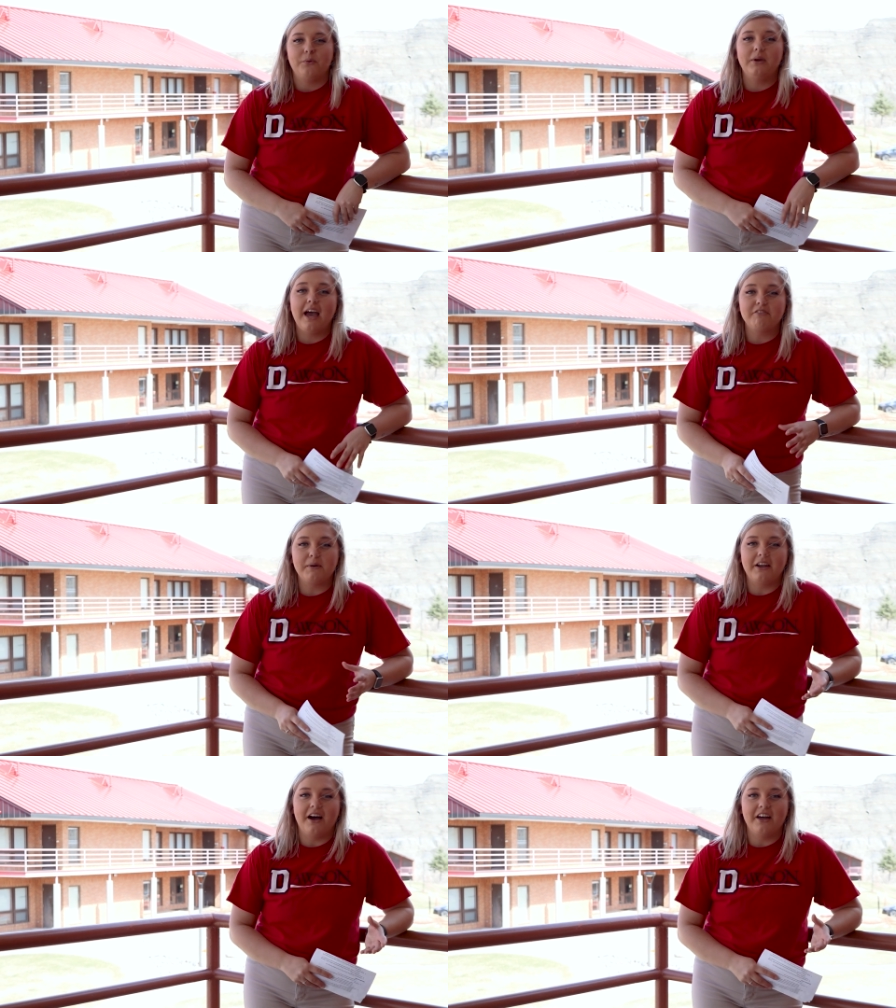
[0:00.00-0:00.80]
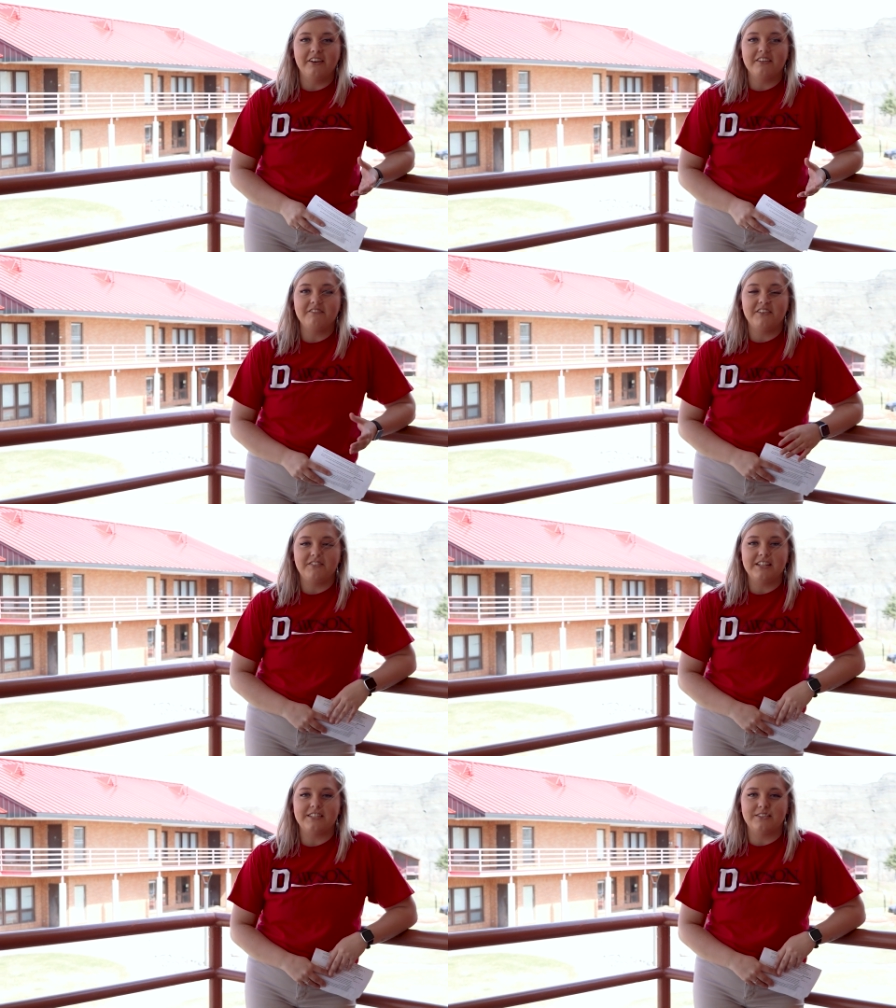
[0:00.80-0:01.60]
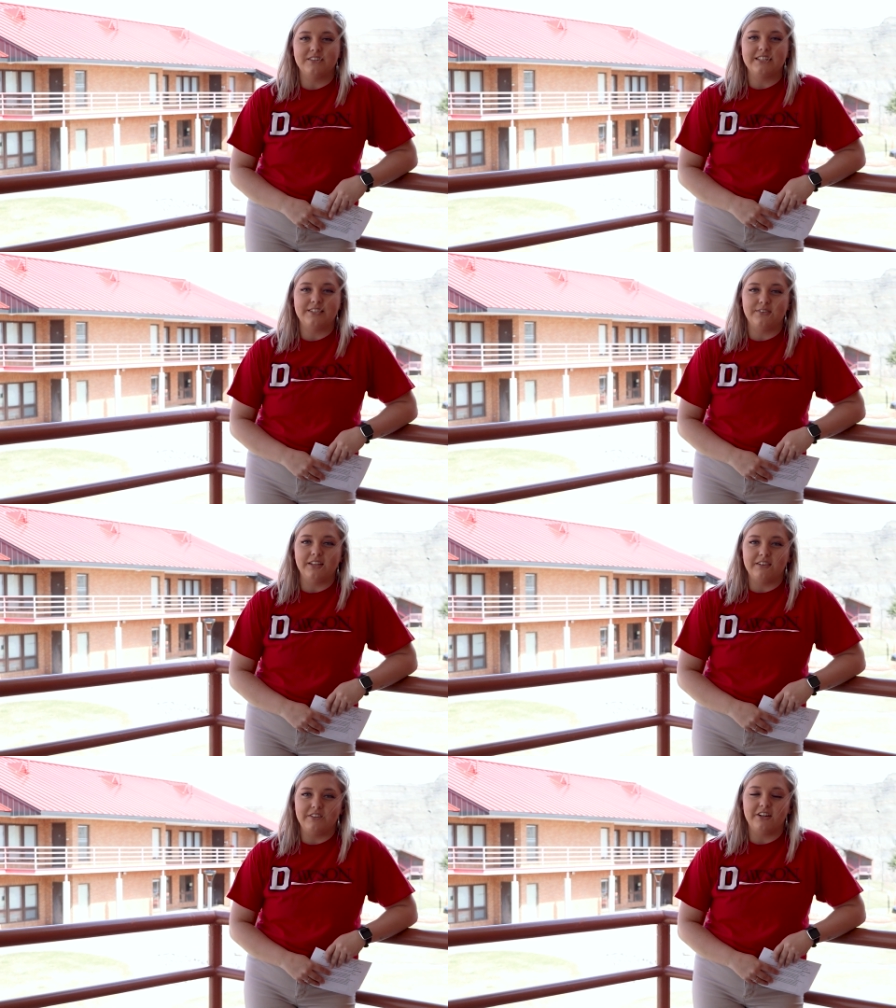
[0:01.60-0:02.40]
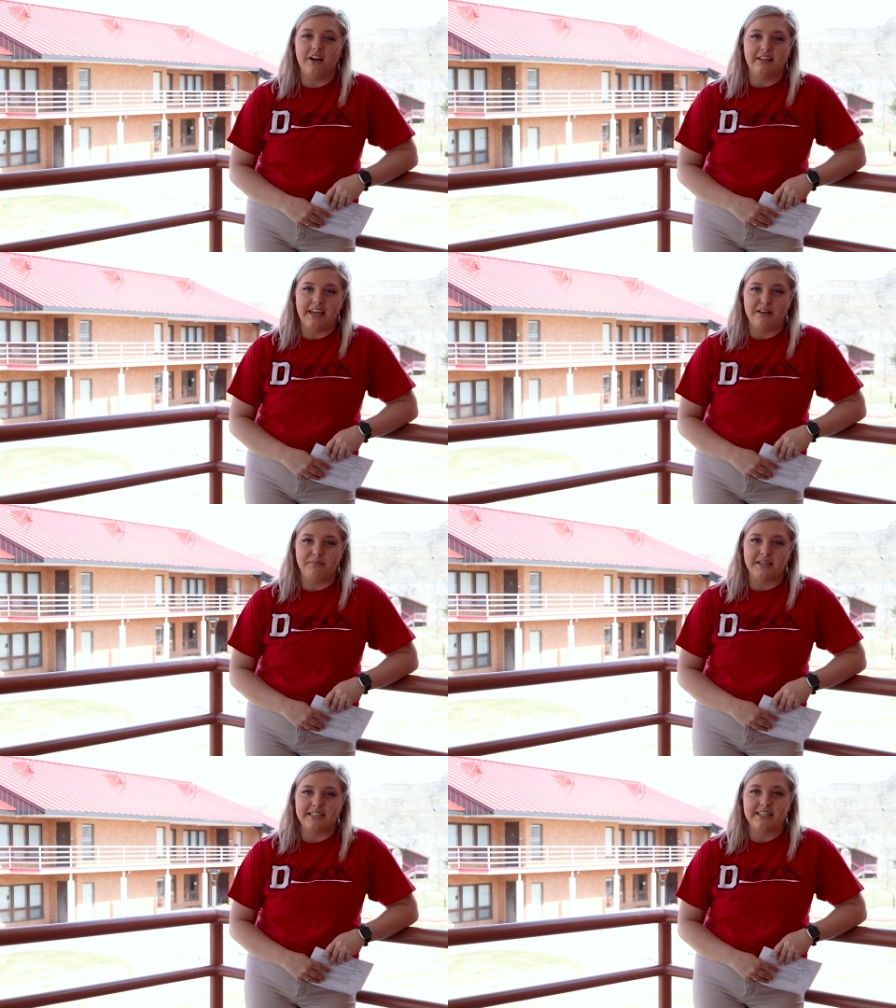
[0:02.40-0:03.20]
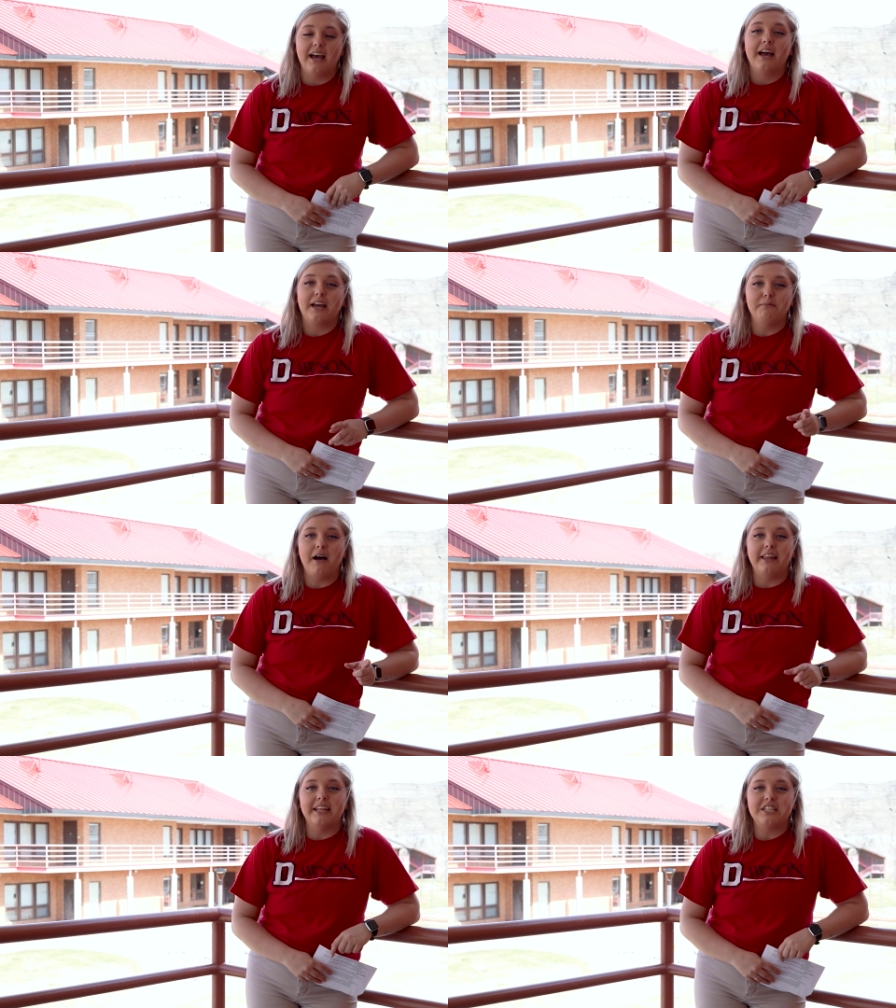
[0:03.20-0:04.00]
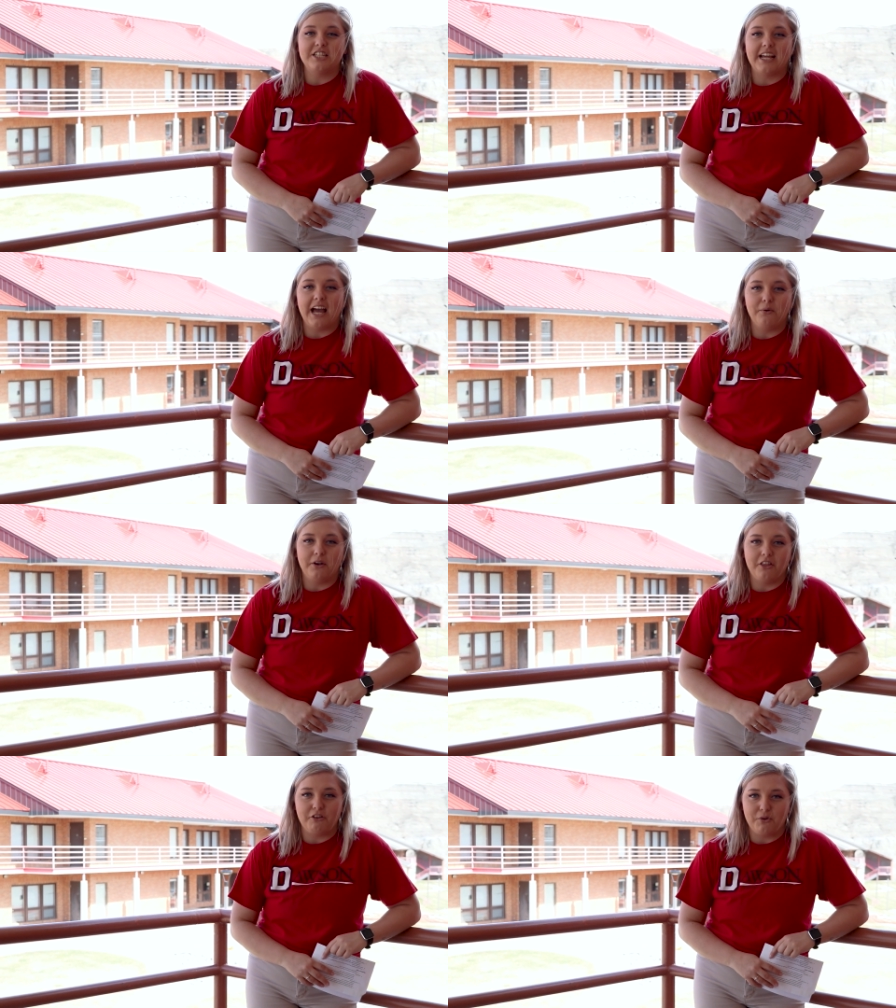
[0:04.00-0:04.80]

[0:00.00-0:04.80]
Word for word: We have about 150 students who live here on campus. Come on, let's check out one of the